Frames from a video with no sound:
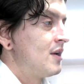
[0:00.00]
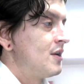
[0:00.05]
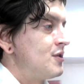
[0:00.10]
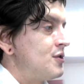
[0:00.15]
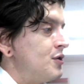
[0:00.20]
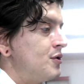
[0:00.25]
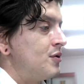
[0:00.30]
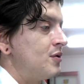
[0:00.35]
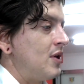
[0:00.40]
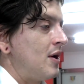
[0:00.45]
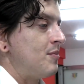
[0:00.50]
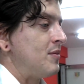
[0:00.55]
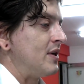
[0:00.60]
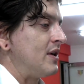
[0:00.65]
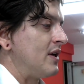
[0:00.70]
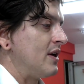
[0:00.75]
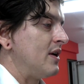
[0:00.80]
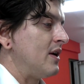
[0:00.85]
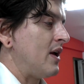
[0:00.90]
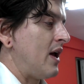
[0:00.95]
to let me
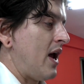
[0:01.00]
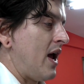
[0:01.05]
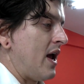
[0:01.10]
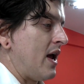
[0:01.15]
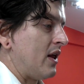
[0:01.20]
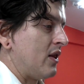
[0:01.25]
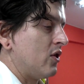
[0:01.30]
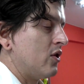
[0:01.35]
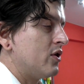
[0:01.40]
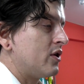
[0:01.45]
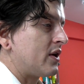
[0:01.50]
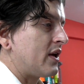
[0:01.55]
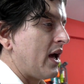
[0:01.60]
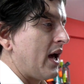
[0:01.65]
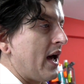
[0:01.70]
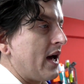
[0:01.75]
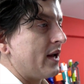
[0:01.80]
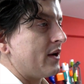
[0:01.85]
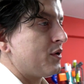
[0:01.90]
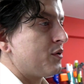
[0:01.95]
get a look
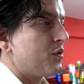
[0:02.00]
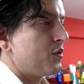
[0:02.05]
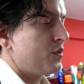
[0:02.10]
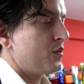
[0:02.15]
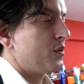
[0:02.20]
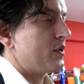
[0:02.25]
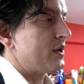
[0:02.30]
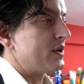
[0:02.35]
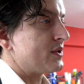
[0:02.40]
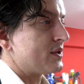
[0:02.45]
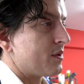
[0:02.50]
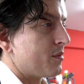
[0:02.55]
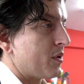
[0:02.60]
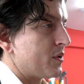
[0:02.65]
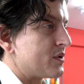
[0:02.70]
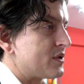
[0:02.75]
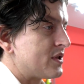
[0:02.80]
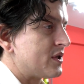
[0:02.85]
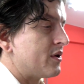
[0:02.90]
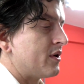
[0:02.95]
at who is the
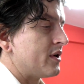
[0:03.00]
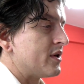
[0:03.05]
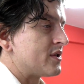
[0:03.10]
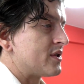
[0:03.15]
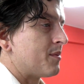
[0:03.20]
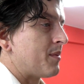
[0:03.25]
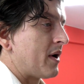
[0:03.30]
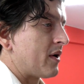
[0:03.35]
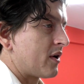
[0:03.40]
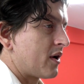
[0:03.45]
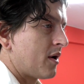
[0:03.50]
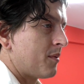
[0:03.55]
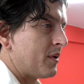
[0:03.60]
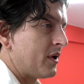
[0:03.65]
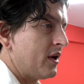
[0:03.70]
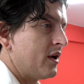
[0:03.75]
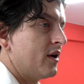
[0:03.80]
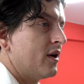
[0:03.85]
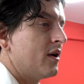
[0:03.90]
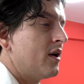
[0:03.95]
most serious about
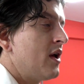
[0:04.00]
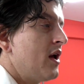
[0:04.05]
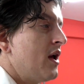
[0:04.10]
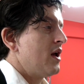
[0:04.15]
coming here.